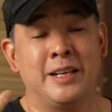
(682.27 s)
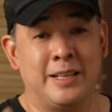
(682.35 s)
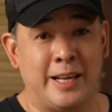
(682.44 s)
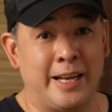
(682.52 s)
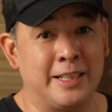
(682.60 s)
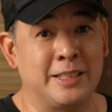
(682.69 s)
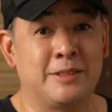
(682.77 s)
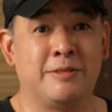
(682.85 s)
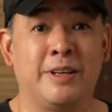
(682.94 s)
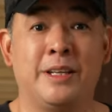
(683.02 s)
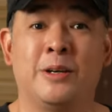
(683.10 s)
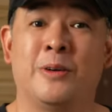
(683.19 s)
like this
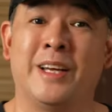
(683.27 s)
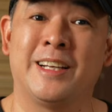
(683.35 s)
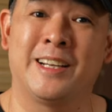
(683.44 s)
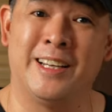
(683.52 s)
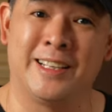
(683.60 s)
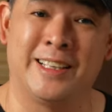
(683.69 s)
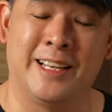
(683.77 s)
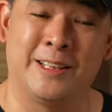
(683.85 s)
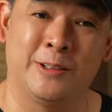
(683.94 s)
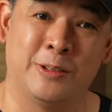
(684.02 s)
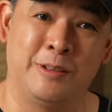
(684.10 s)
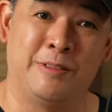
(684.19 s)
video, and click
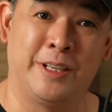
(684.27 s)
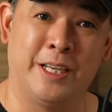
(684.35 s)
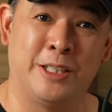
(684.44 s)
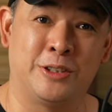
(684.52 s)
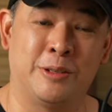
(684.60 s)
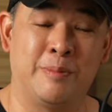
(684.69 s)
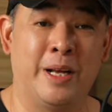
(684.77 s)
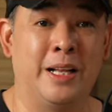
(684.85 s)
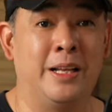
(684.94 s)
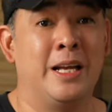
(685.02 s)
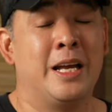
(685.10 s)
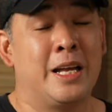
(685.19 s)
that notification bell.